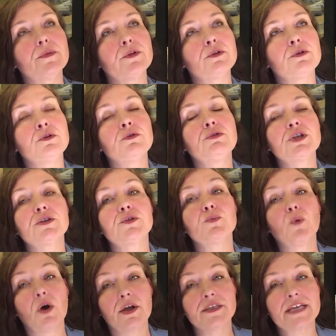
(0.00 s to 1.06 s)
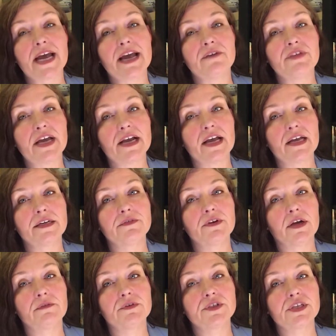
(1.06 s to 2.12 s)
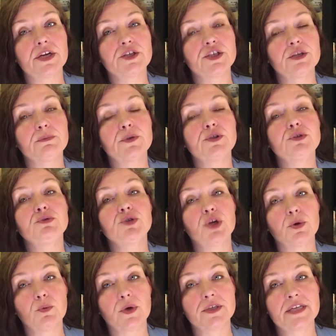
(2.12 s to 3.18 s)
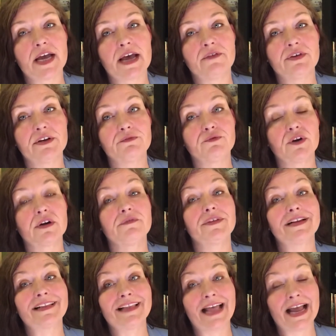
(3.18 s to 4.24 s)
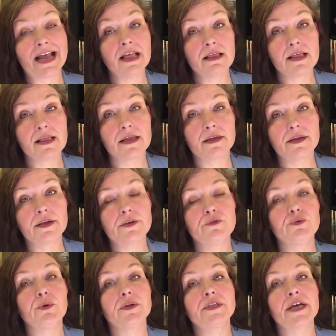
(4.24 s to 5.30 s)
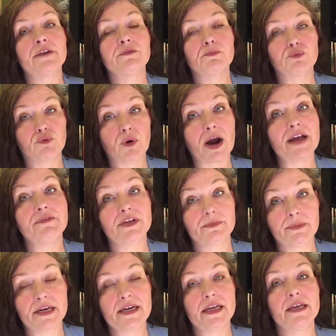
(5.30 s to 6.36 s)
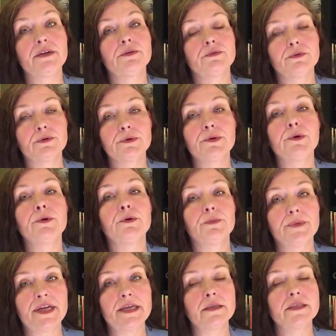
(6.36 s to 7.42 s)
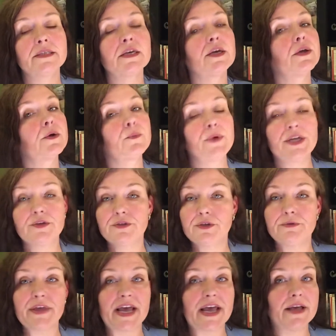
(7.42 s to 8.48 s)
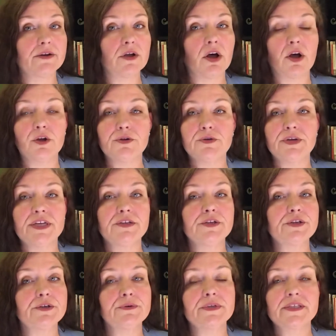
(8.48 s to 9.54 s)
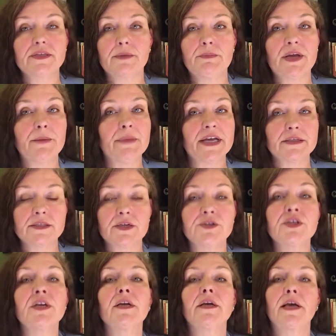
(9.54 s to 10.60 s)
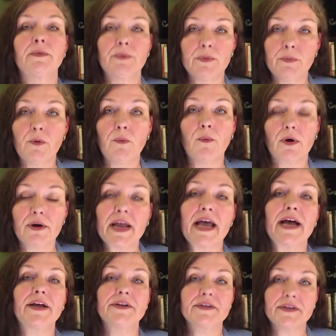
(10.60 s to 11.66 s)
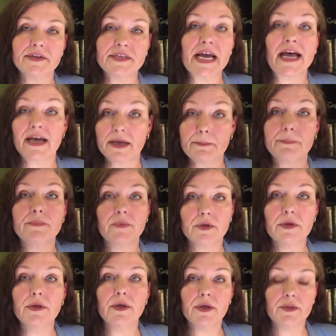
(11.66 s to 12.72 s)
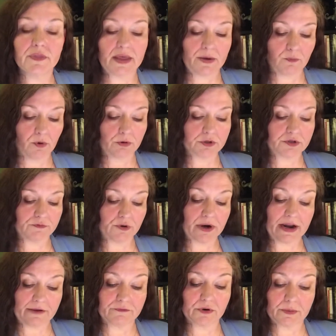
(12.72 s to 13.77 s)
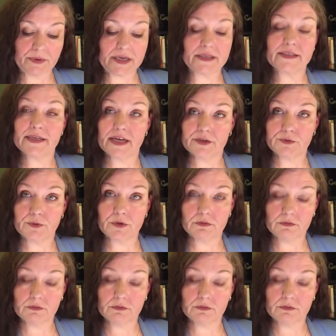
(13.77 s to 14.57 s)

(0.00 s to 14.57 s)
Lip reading: you just want to have that kind of conversation but you don't want to have it in front of the class, if you want to have a private meeting through Google Meets, we can do that. All you need to do is send me a message and we will work out a time that works for everybody's schedule.